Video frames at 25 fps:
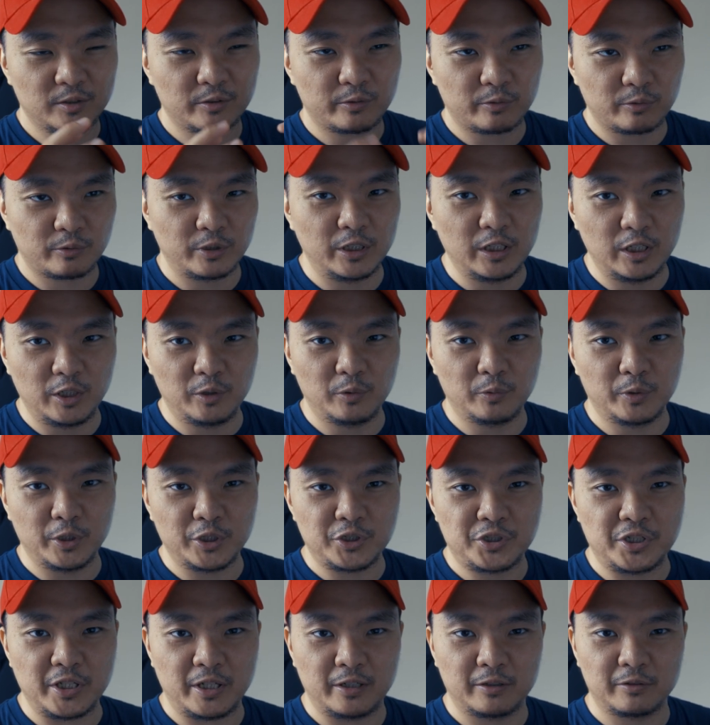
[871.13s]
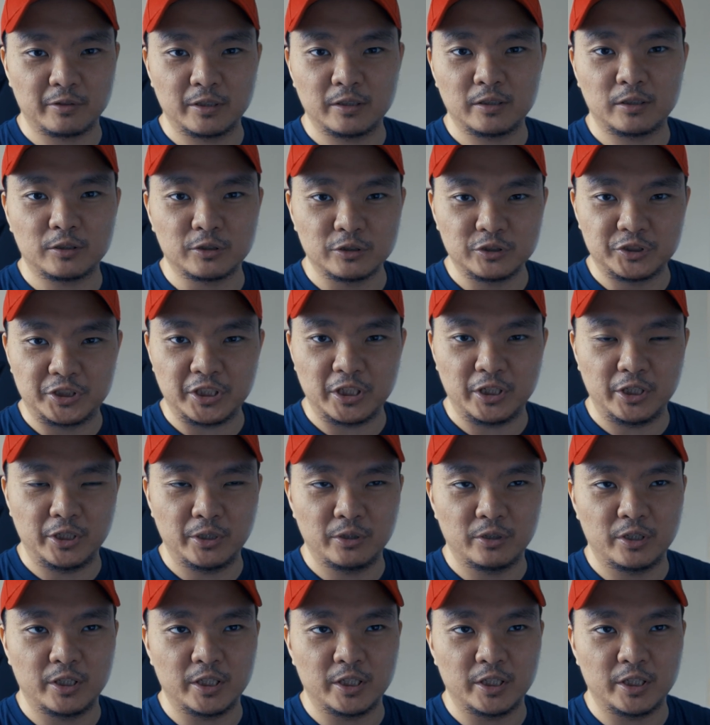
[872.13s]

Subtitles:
Really wish they continue